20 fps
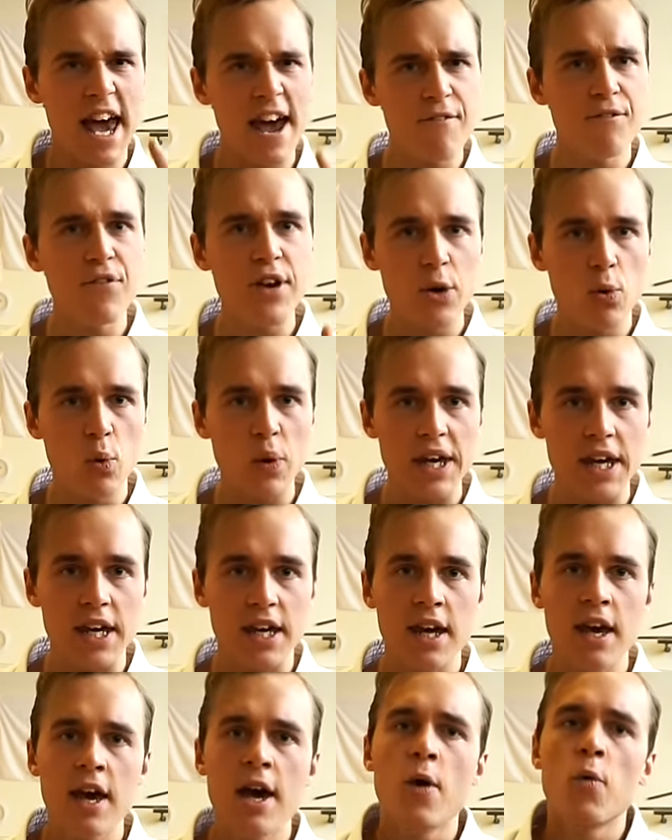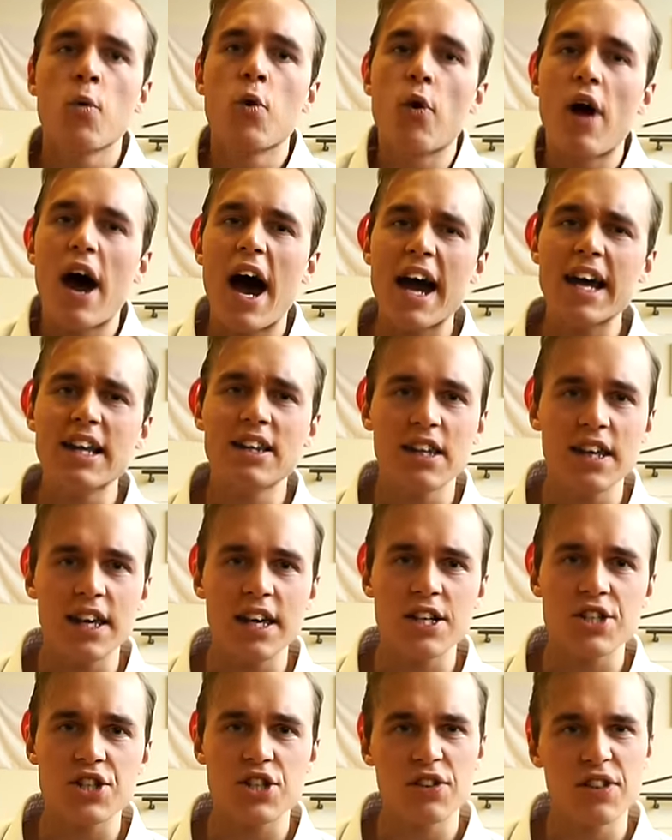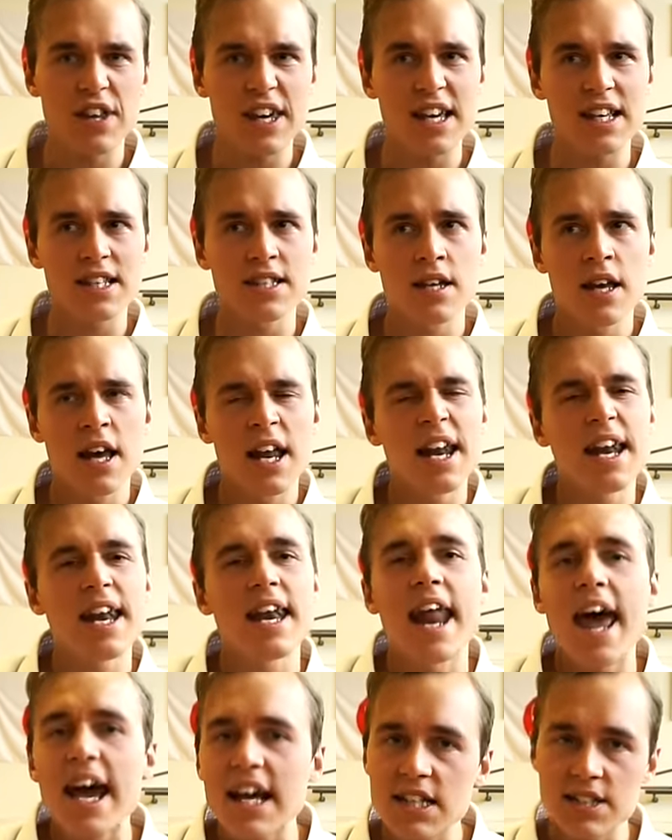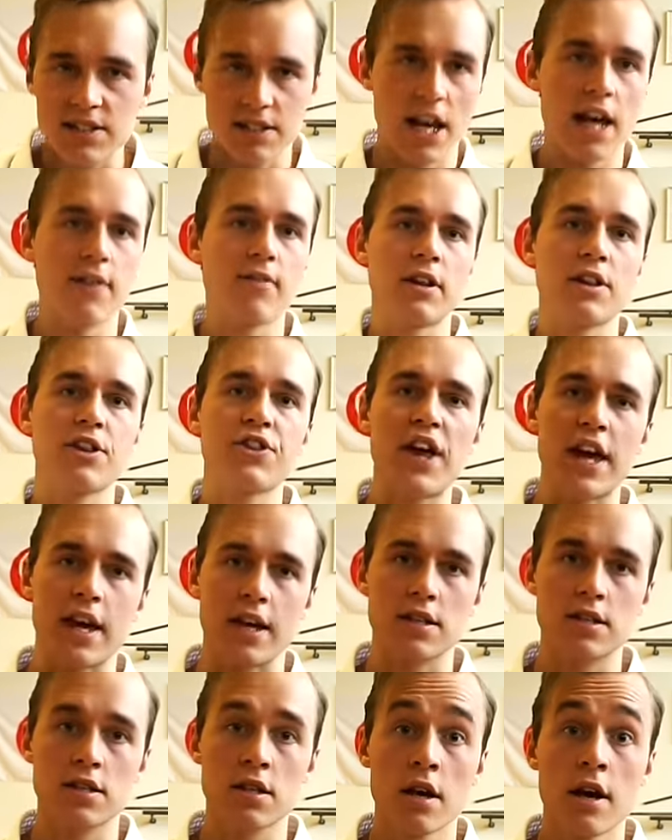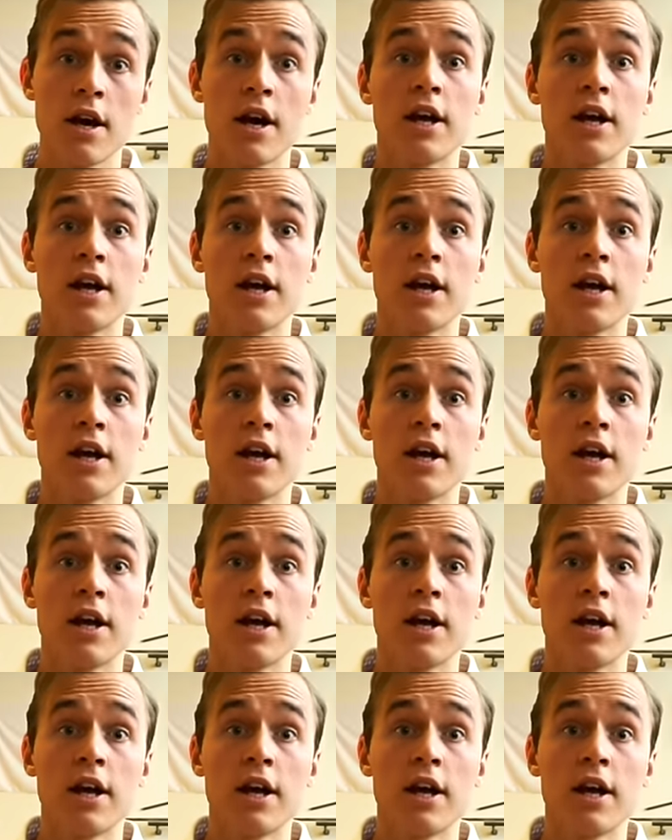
every week where I teach these next level things